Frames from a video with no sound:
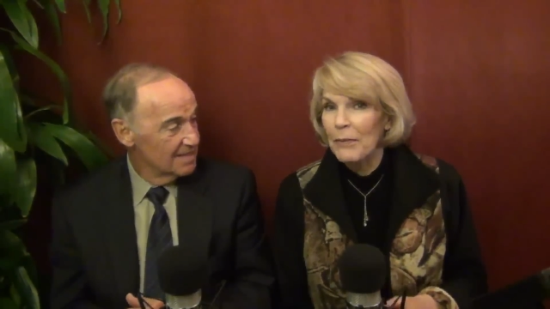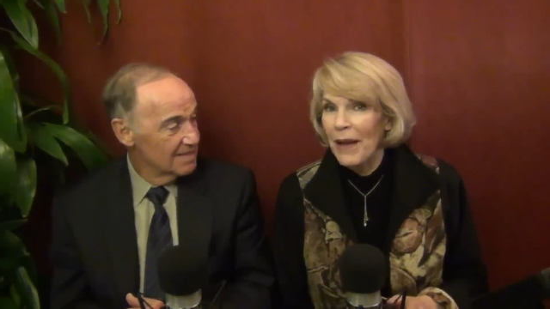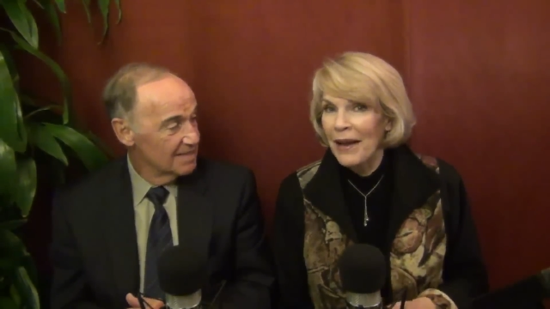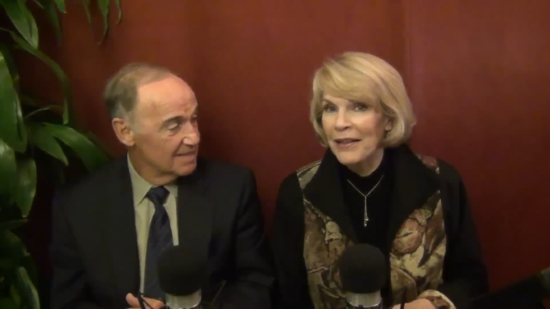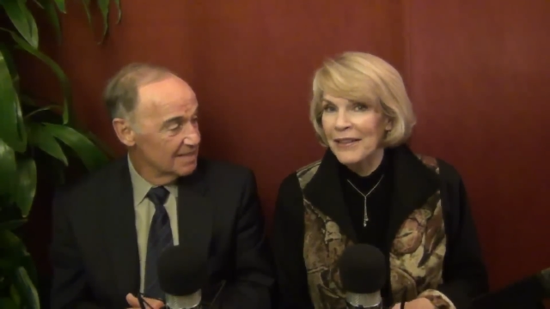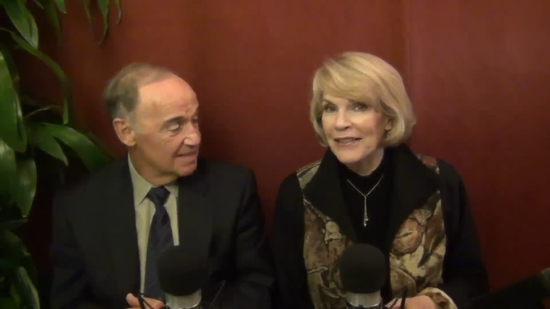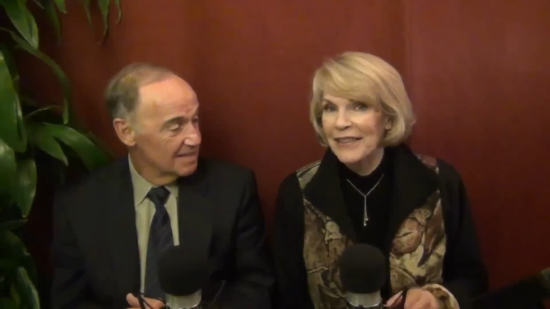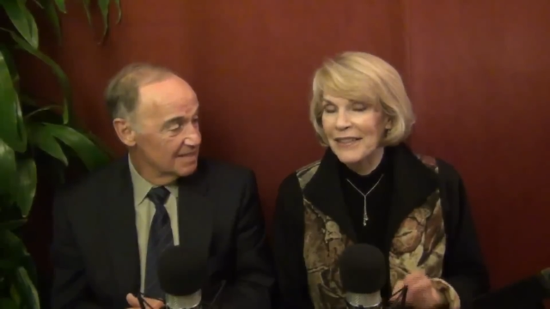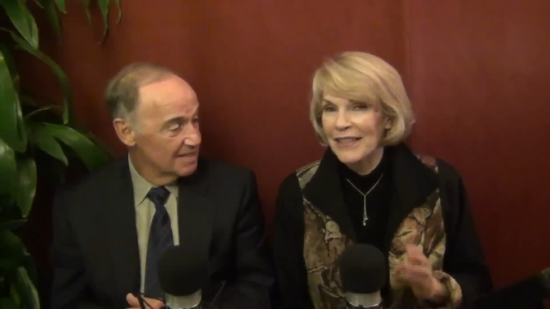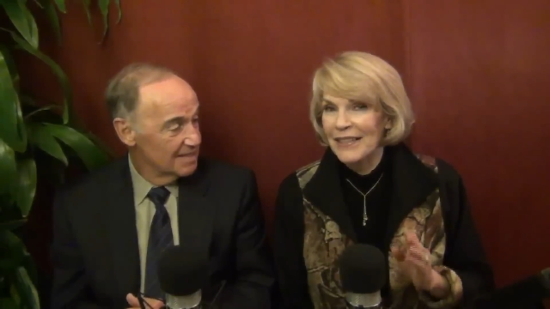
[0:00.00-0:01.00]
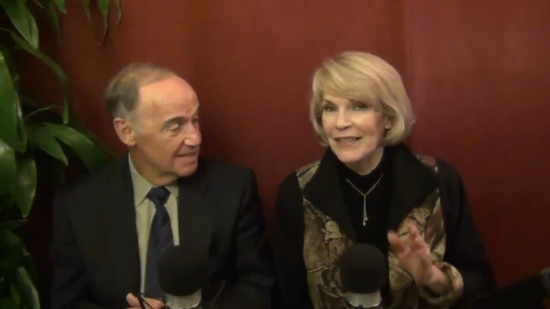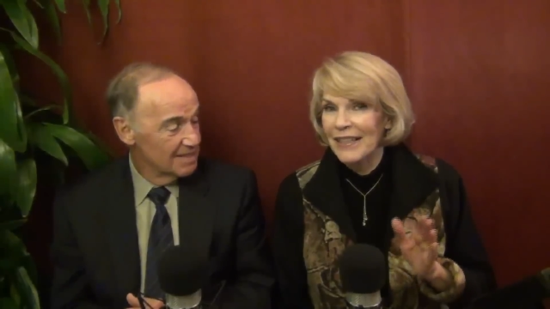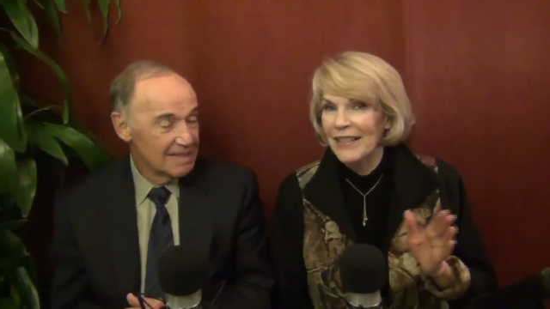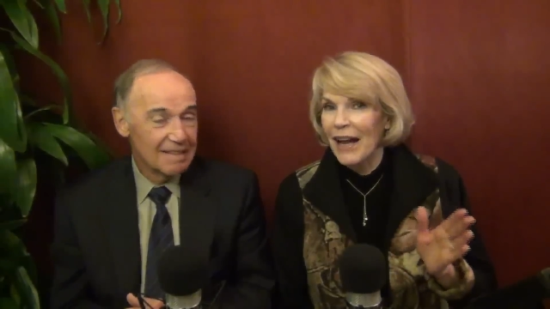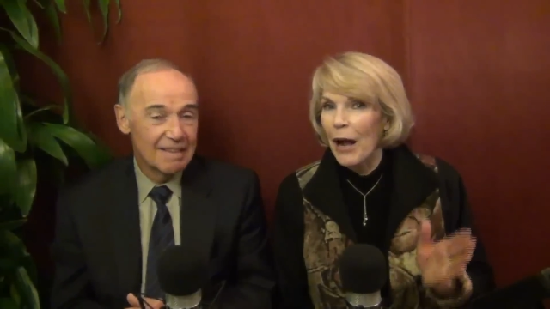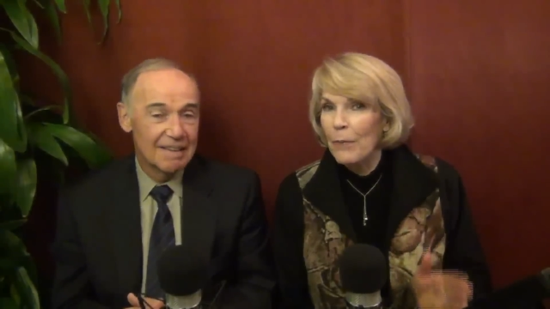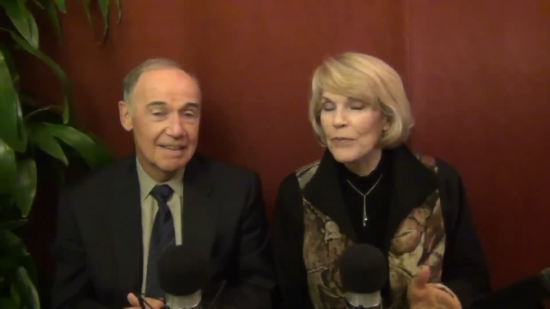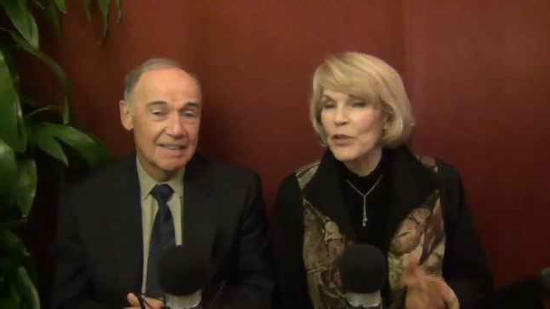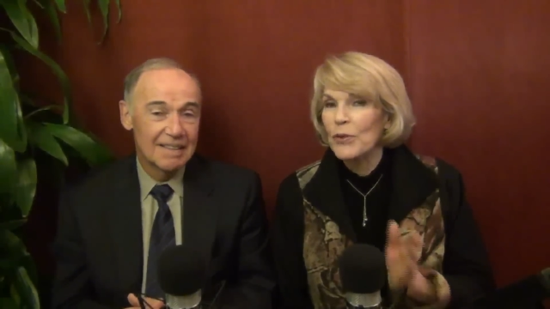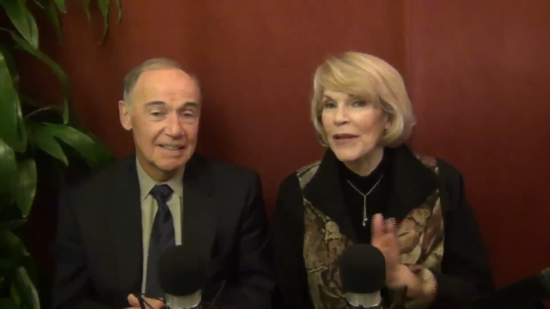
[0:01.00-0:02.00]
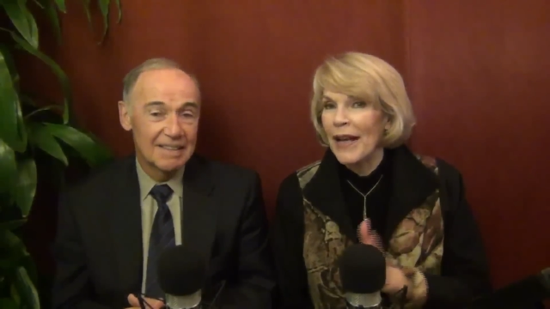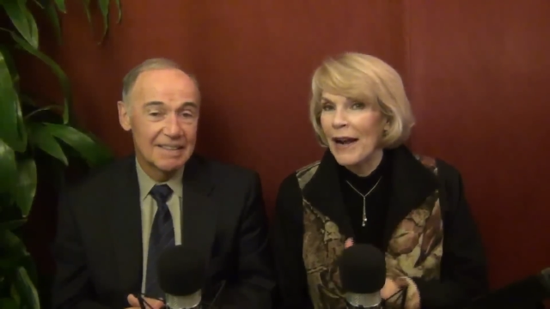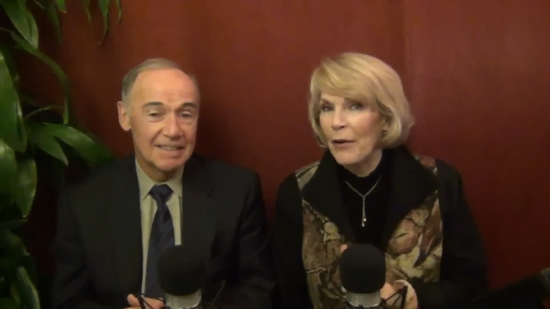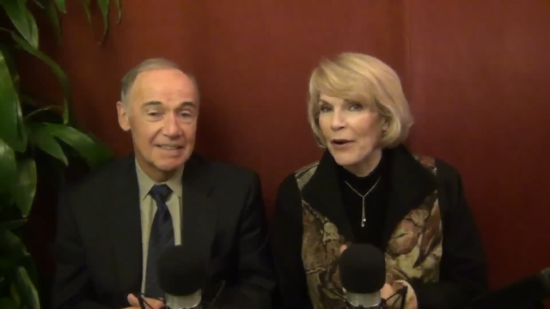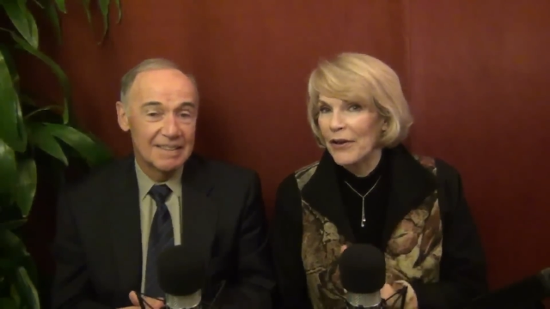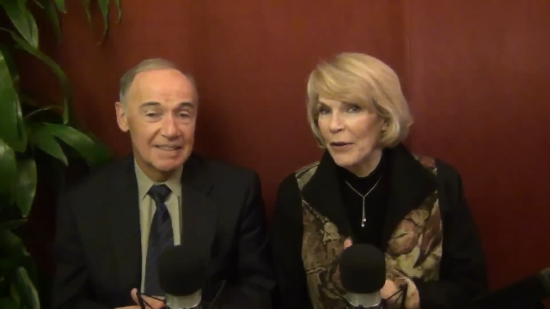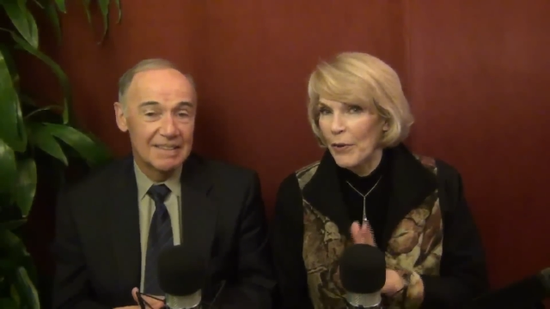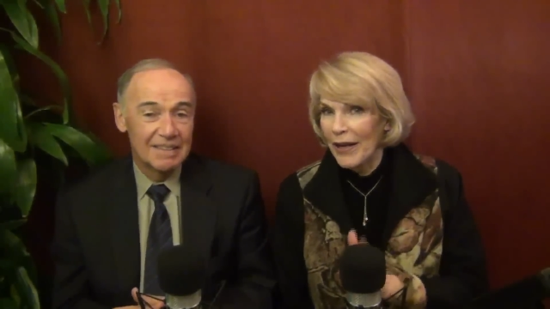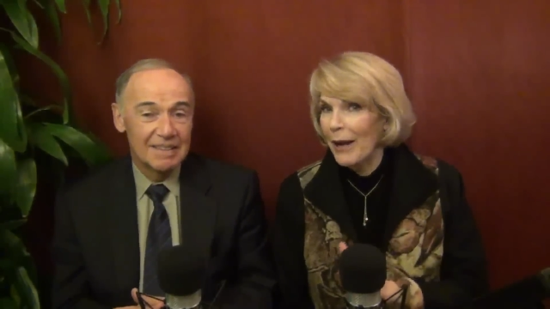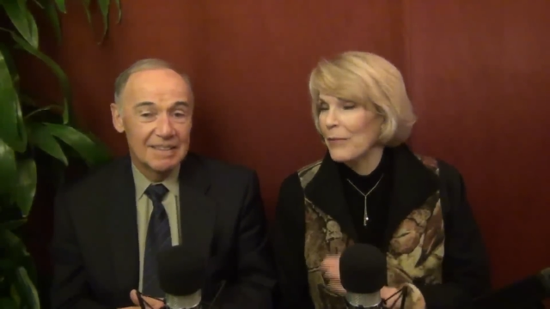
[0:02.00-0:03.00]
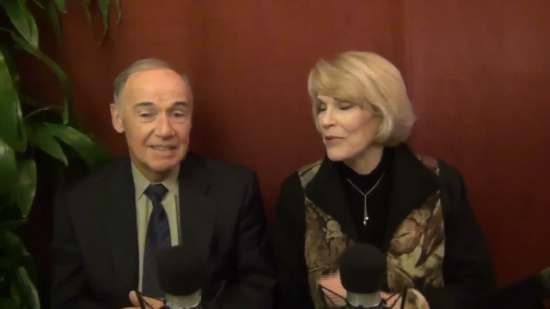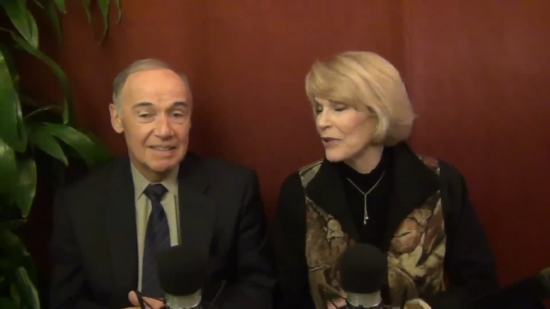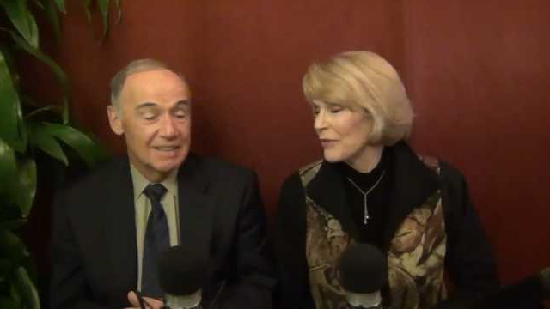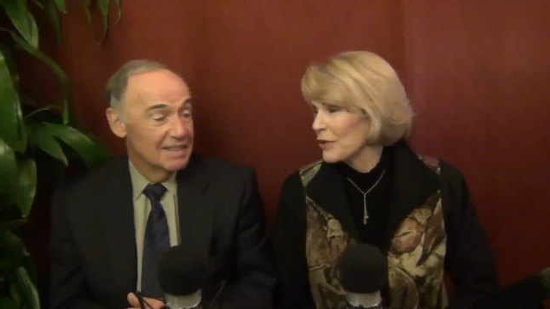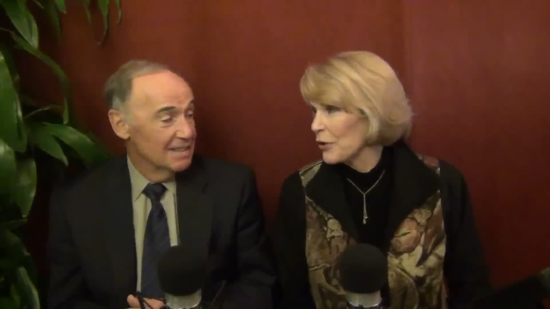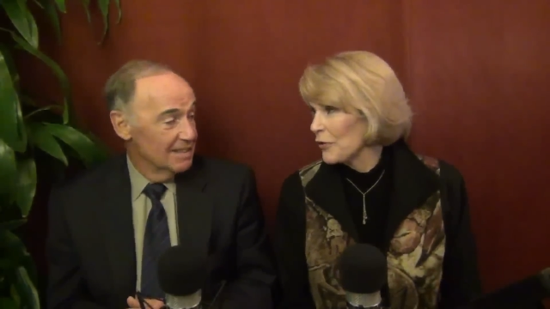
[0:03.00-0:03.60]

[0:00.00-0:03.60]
Speaker 1: about it is that they said up to an hour. Now, what happens if it's